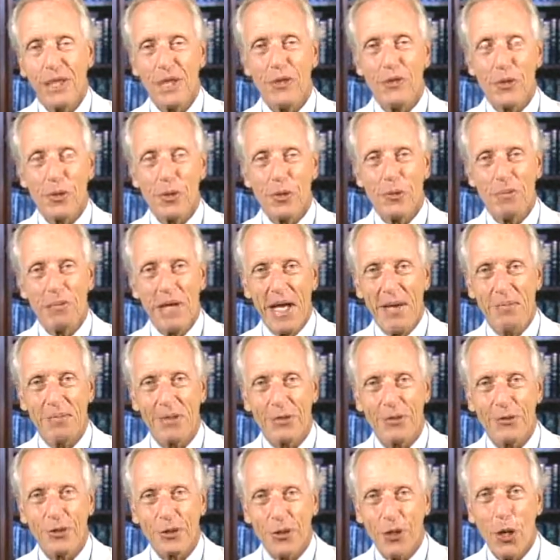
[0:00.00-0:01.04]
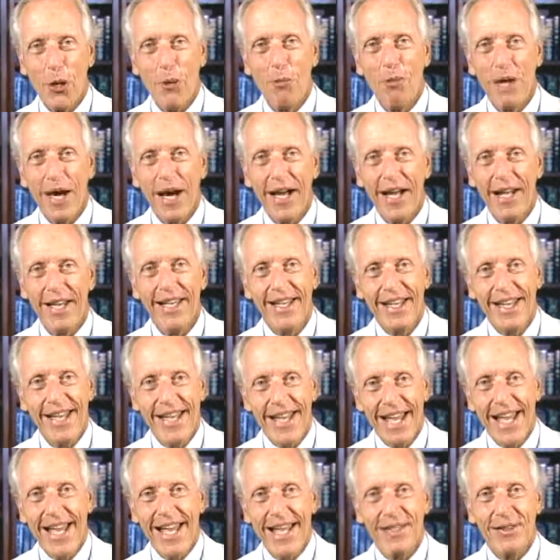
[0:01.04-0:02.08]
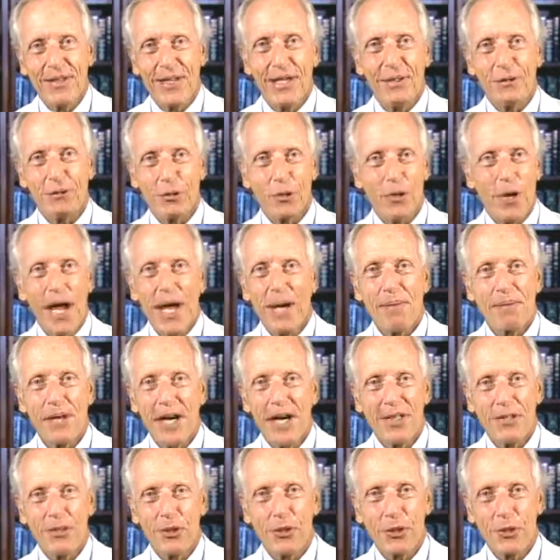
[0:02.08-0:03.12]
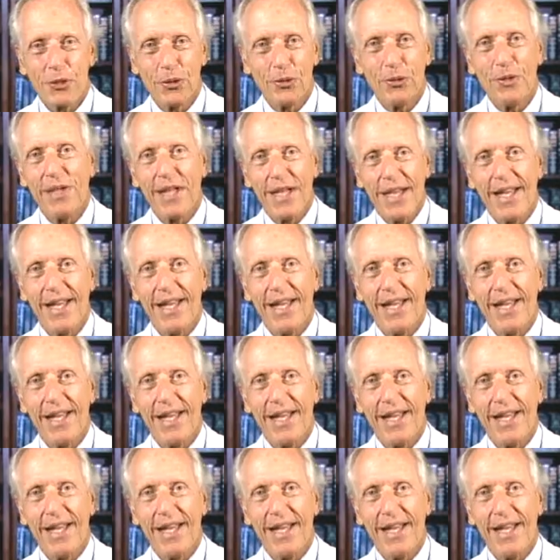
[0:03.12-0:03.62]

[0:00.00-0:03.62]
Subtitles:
and you're a mammal, to go by, and they'll grab onto you.